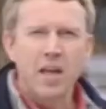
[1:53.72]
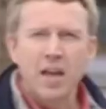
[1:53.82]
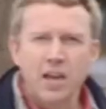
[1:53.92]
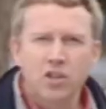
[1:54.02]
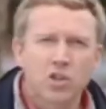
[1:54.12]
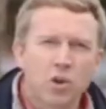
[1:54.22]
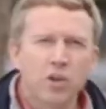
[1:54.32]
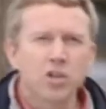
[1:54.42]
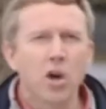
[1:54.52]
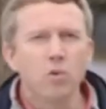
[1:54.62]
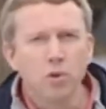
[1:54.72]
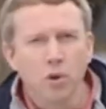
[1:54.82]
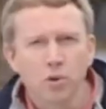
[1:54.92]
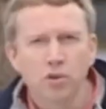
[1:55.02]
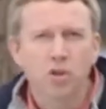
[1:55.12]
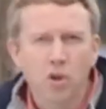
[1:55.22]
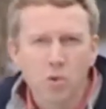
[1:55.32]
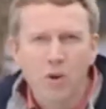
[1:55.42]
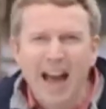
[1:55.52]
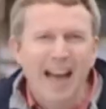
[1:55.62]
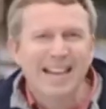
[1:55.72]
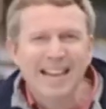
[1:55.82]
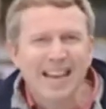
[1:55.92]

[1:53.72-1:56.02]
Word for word: It's got its own look too, and